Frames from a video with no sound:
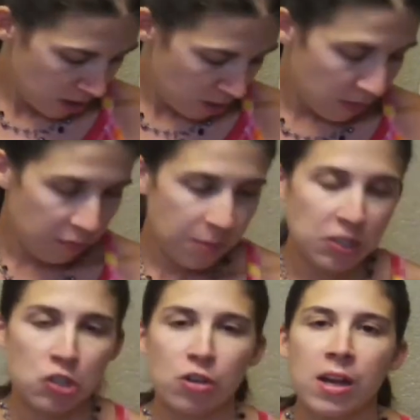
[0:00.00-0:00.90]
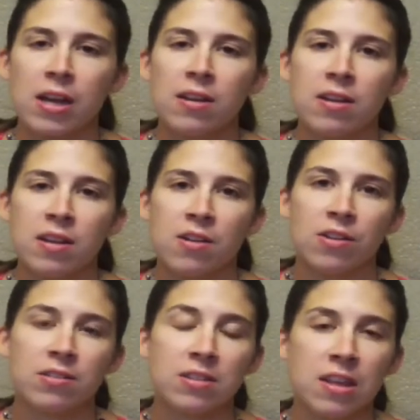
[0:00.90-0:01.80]
We've been trained and
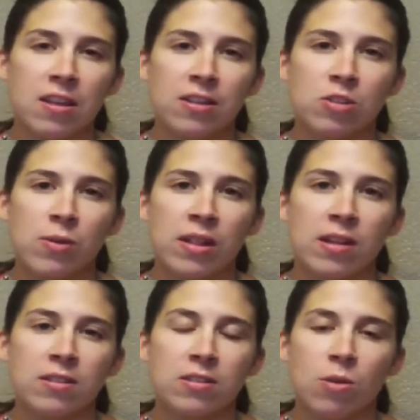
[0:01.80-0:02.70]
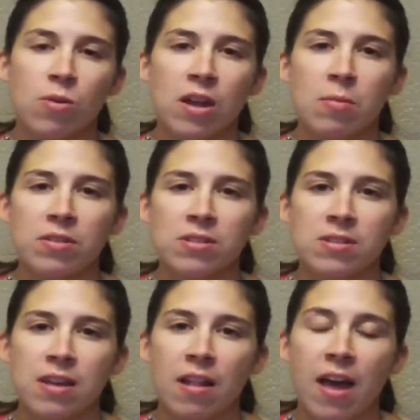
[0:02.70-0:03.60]
are skilled at doing this, so we're able
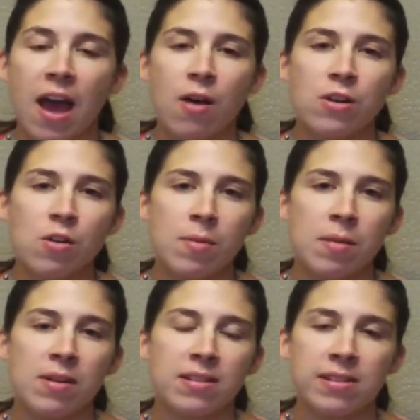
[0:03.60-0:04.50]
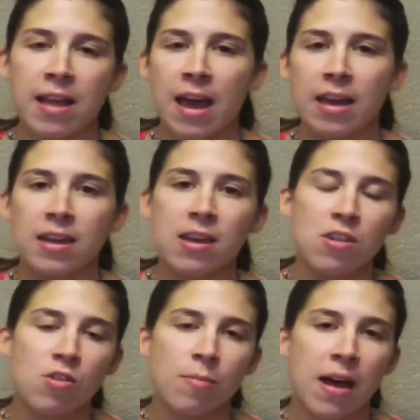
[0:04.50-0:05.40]
to tell how your baby is lying
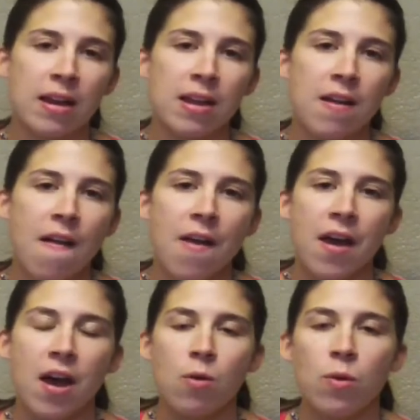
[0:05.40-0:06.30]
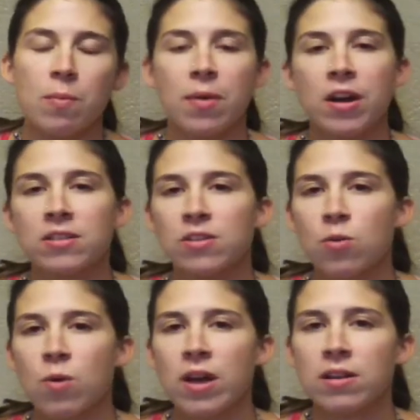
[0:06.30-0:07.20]
in your body, what parts
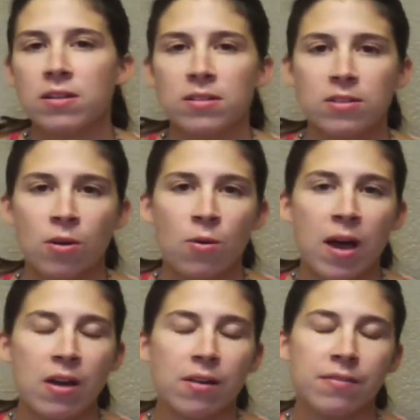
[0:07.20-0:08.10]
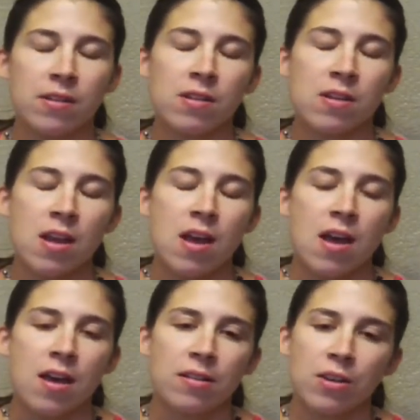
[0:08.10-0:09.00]
are what. So I often,
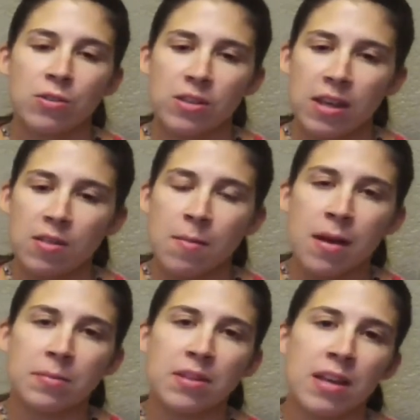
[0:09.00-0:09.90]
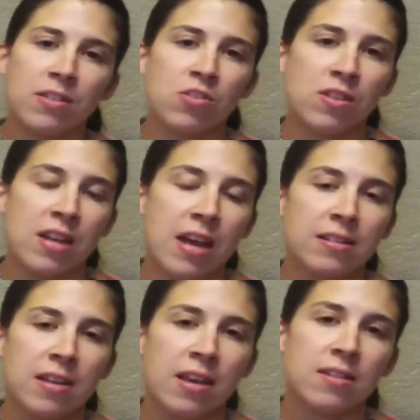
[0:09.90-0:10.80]
take the mom's hands or the
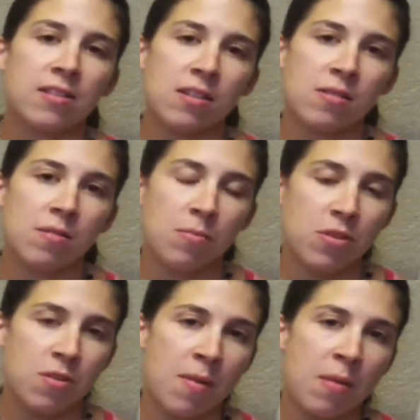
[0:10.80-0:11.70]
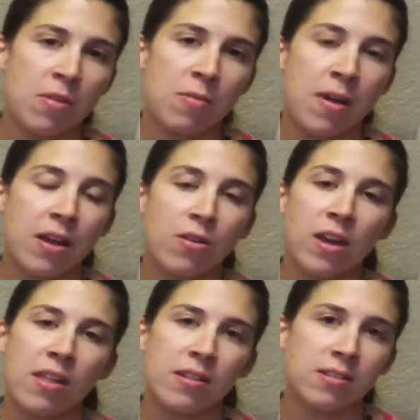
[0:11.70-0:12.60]
dad's hands and put them on with mine.
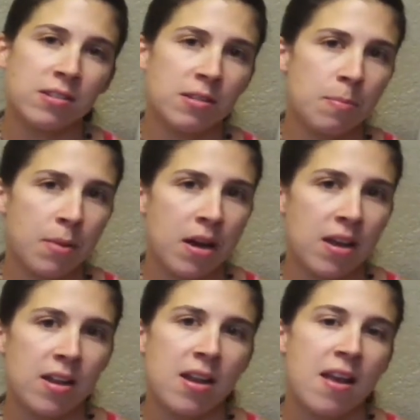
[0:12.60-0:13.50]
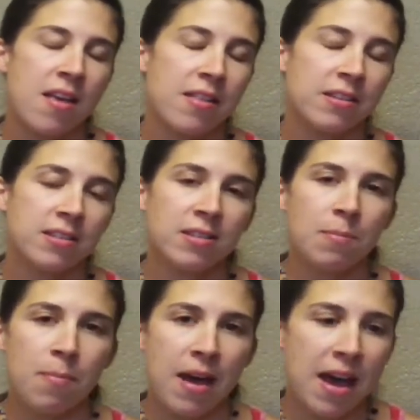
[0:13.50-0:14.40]
Okay, this is the butt, this is
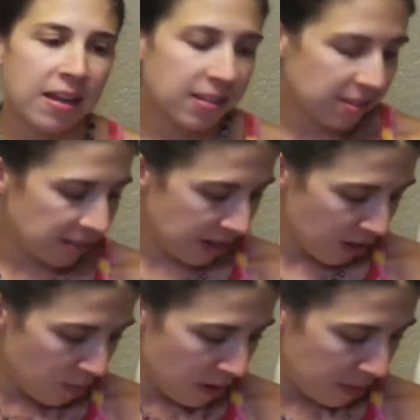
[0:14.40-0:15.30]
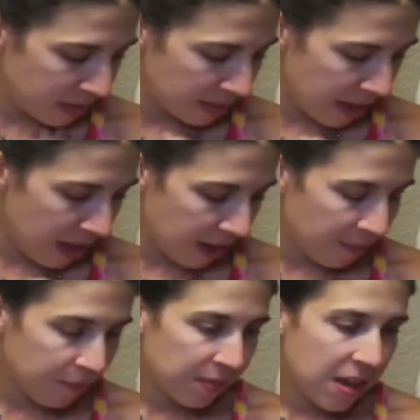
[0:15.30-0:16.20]
the back, this is how your baby's
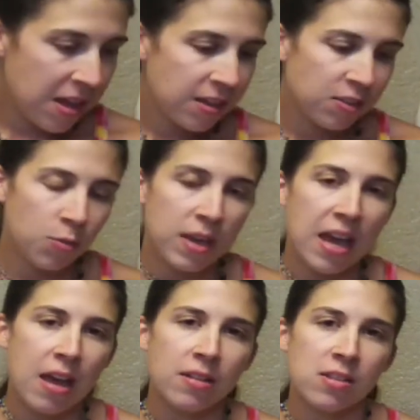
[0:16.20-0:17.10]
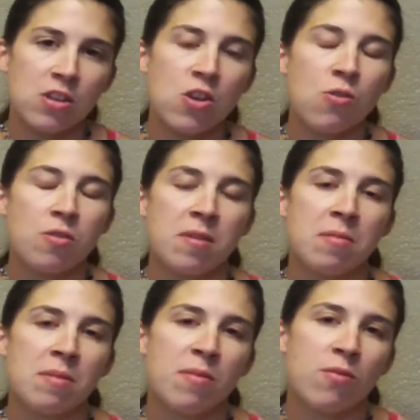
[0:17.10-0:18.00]
laying. So we get to know the
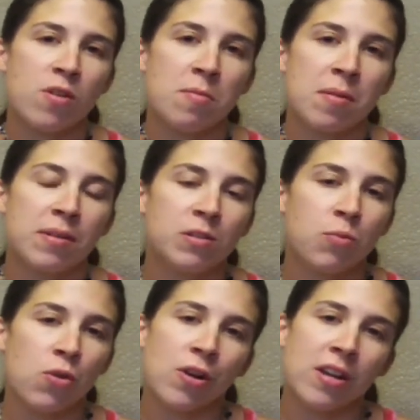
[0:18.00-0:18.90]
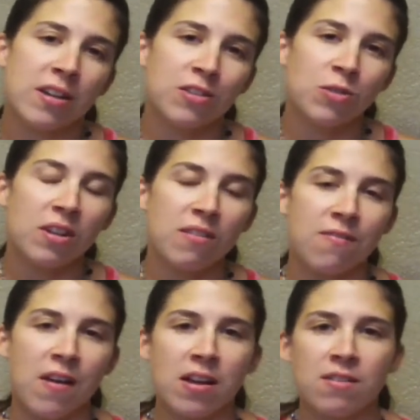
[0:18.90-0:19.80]
baby before the baby's born, and it's really
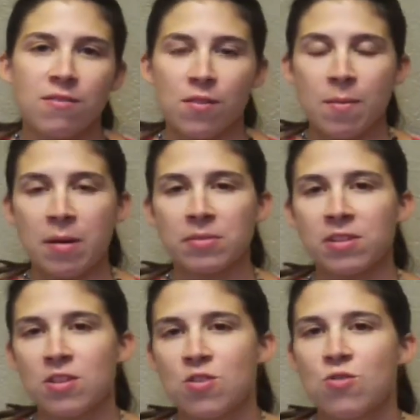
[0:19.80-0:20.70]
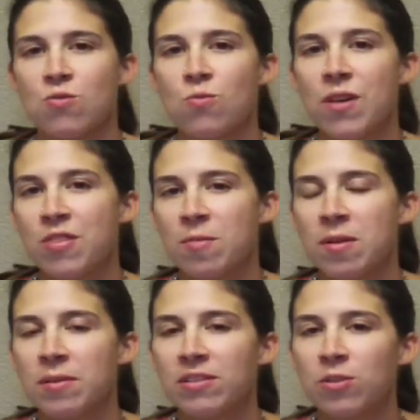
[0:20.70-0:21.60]
fun for moms to know what their
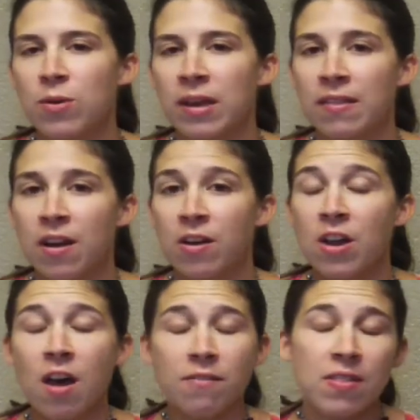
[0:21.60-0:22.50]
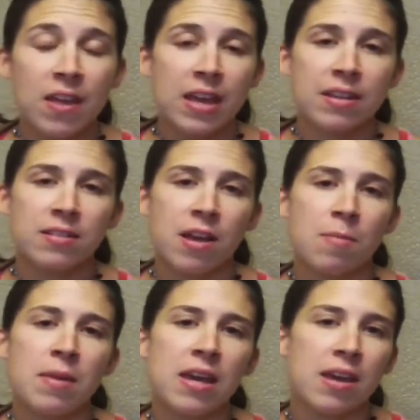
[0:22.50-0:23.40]
baby's doing in there. And often they can
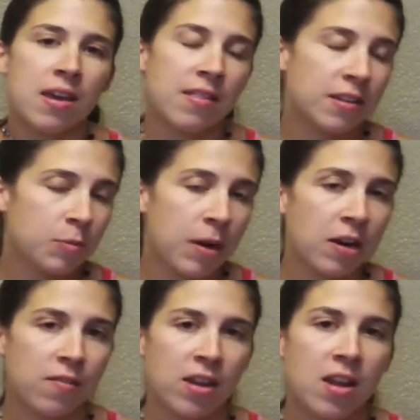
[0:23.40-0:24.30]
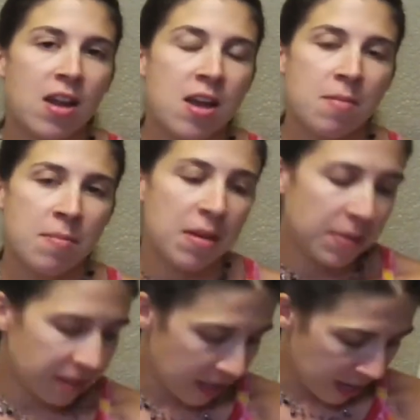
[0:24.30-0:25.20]
tell me, and that's part of it. My
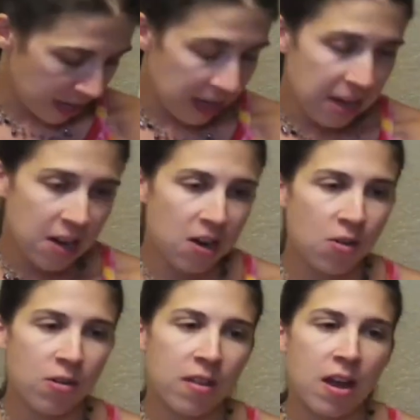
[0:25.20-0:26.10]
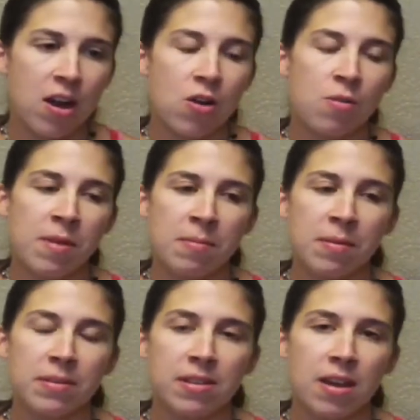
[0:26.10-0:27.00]
baby's kicking here or there, or my
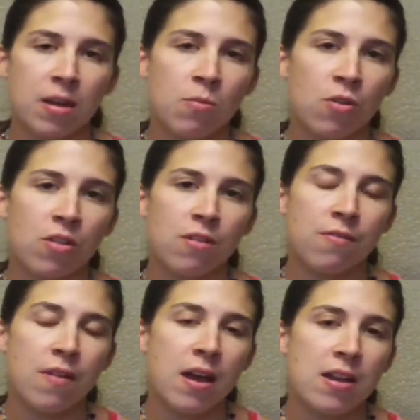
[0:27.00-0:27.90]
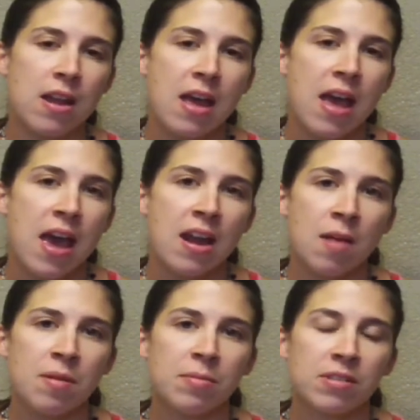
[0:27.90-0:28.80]
baby's kicking more in the front. and
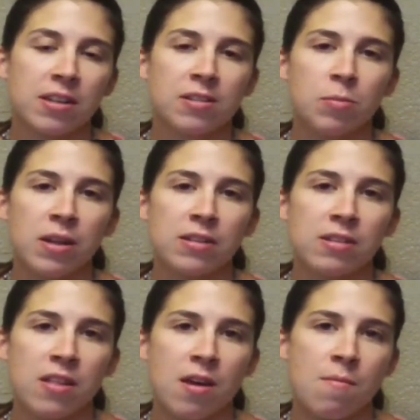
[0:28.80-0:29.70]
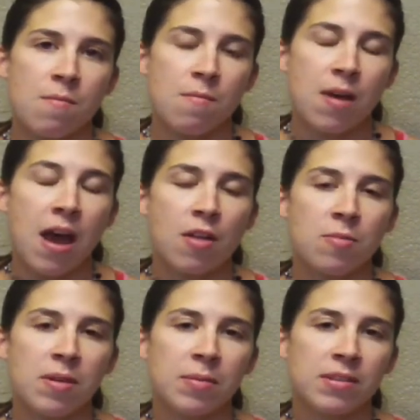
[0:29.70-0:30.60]
I'm able to explain to them how
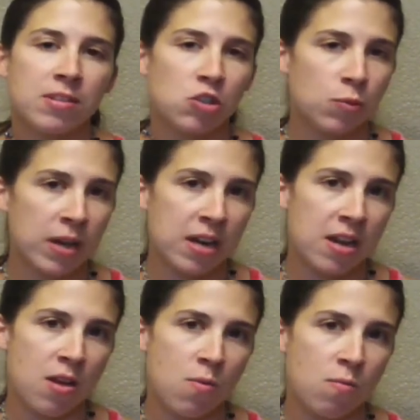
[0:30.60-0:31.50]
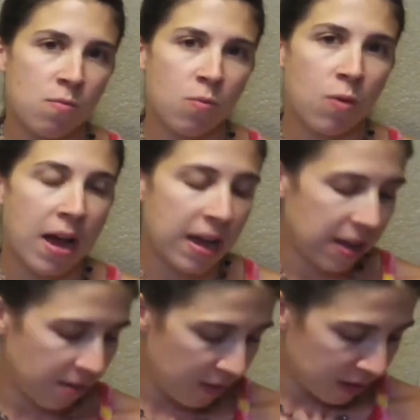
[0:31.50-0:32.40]
the baby's situated and why
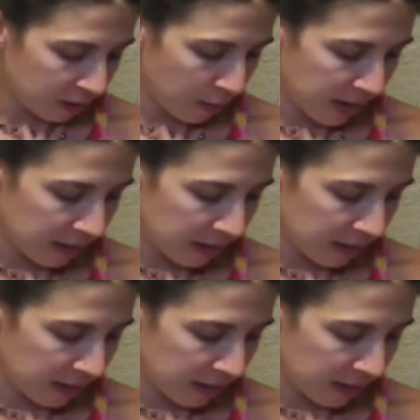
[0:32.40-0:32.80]
it feels the way